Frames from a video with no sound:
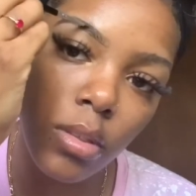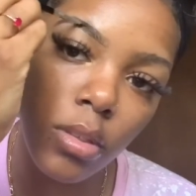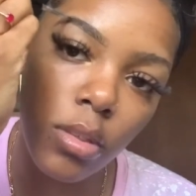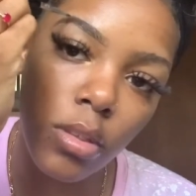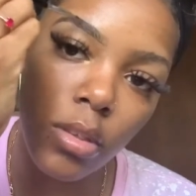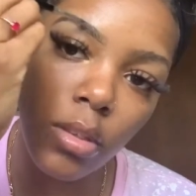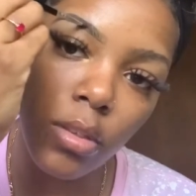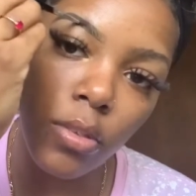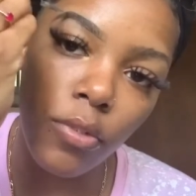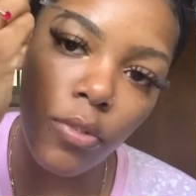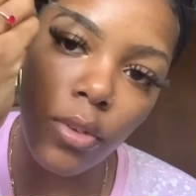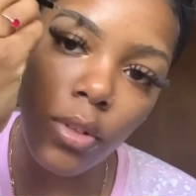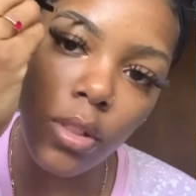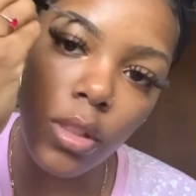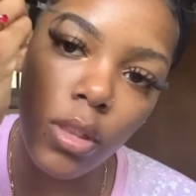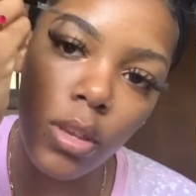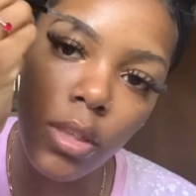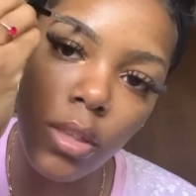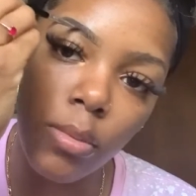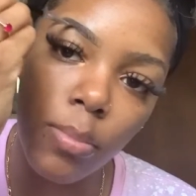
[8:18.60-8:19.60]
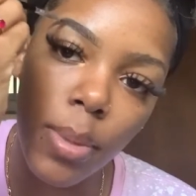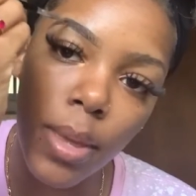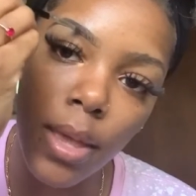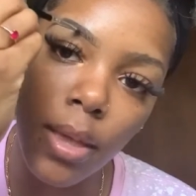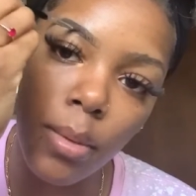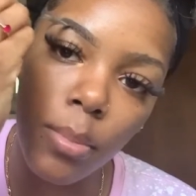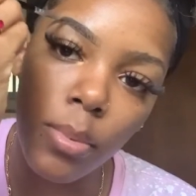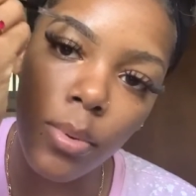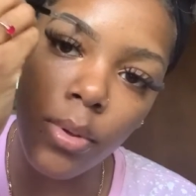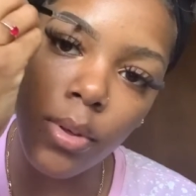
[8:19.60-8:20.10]
just filling these
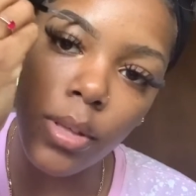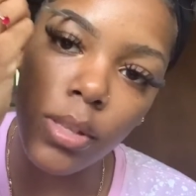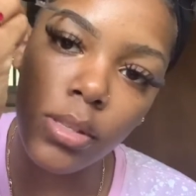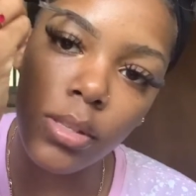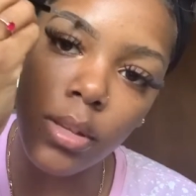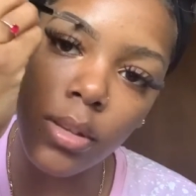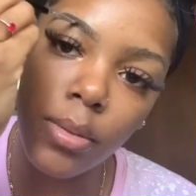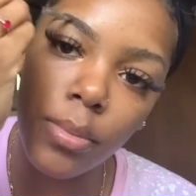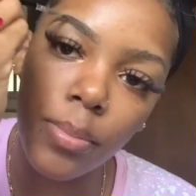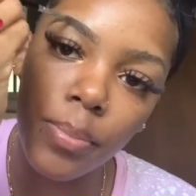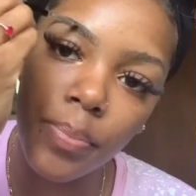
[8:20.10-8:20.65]
bad boys up.